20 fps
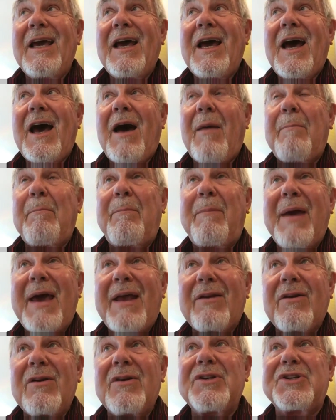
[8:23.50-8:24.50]
a
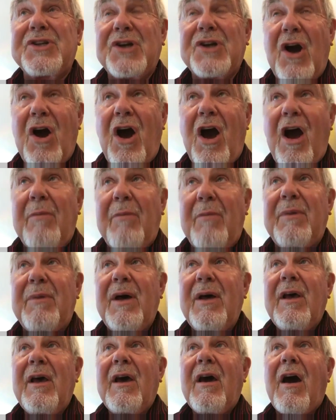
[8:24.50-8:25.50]
better job
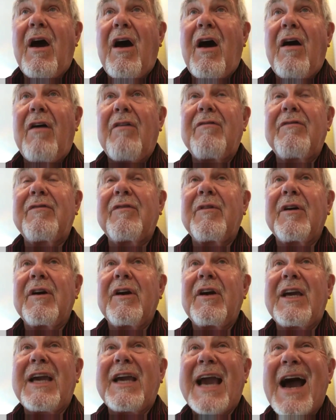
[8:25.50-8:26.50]
of
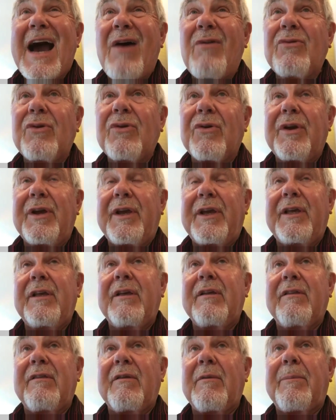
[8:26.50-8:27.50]
countering
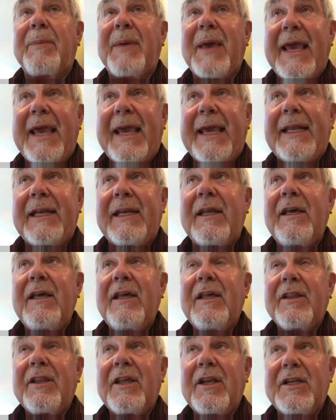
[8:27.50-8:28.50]
the pain
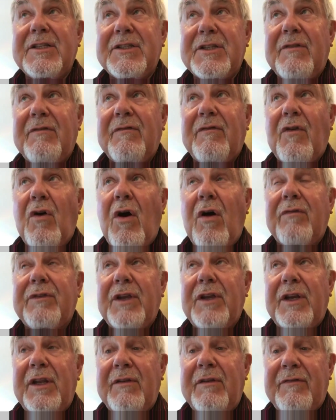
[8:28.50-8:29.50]
that is involved
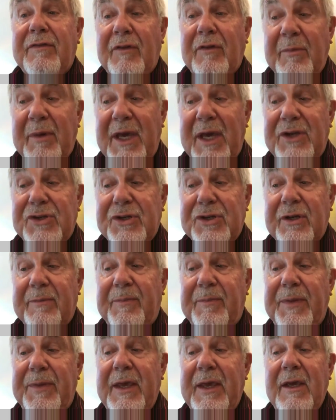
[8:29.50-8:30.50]
in inflammation.
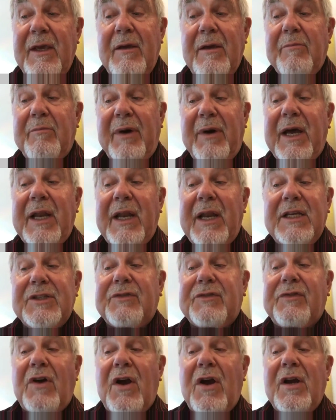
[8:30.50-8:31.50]
But as
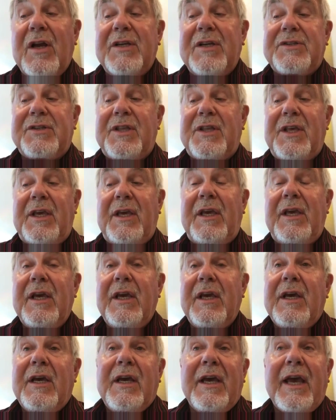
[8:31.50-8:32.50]
far as the
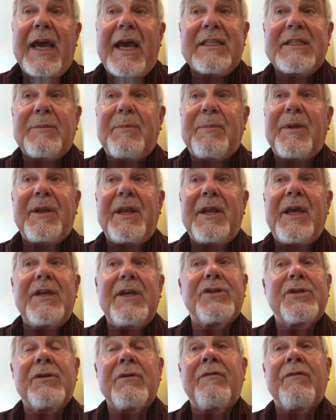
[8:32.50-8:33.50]

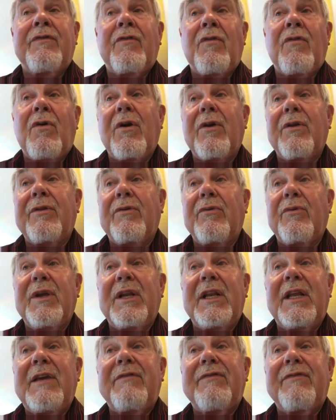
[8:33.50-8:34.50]
explanation for the
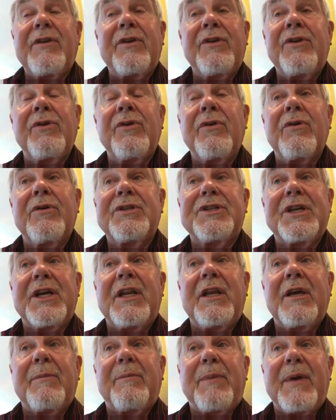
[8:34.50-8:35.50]
relief in
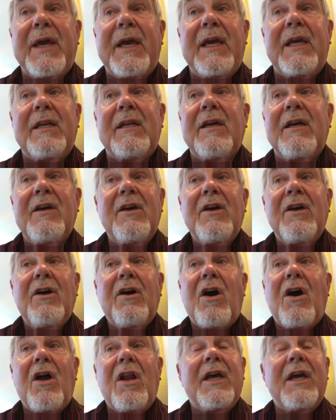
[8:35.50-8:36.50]
neurogenic pain,
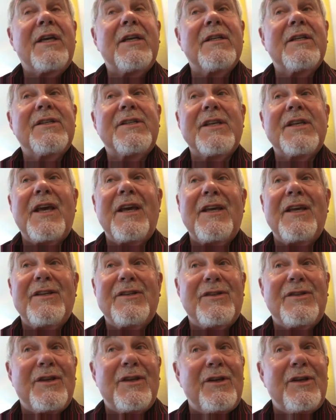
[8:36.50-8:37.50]
all I can say
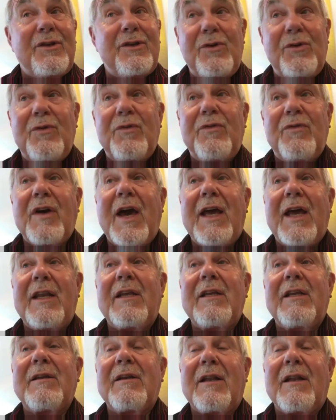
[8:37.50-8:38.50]
is that you've had
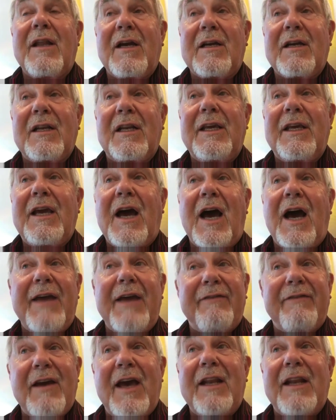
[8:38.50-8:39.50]
it, luckily.
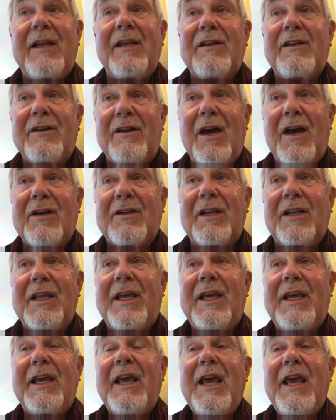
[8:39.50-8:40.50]
I've had it,
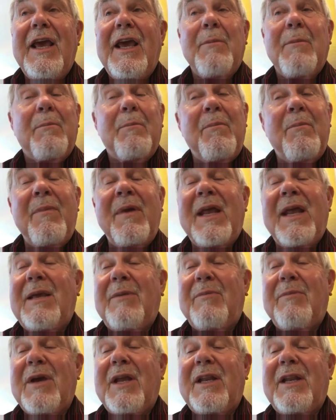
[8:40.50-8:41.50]
luckily. Many,
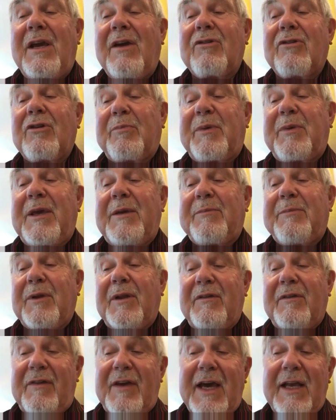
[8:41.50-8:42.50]
many other people
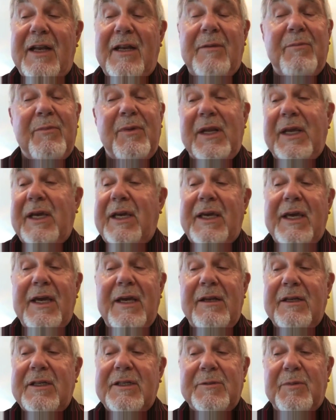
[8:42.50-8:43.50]
have had it, but I
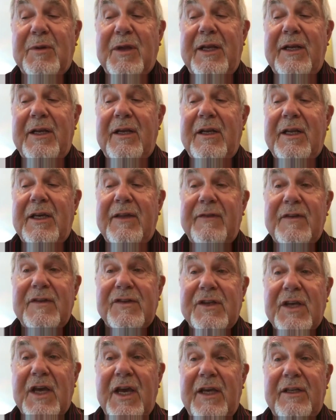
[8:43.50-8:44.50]
can't explain it, and the
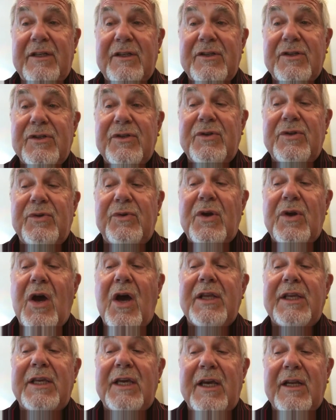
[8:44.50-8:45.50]
scientists do
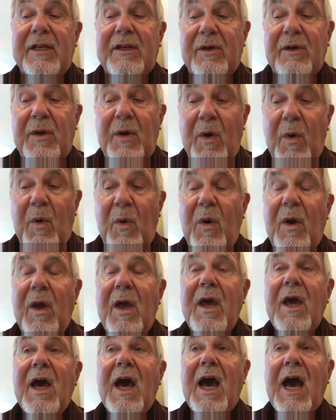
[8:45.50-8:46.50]
not yet know
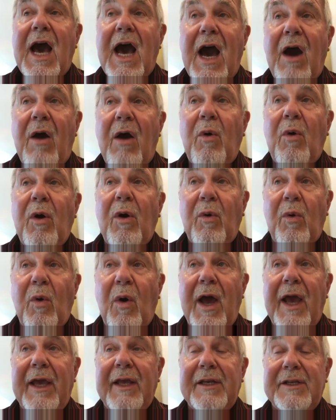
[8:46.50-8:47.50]
how or
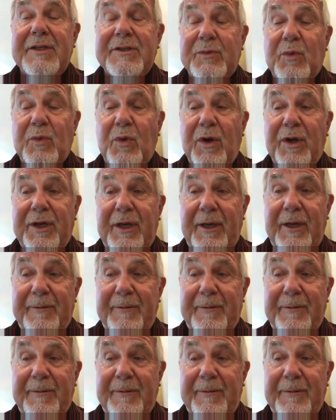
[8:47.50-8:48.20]
why it is working.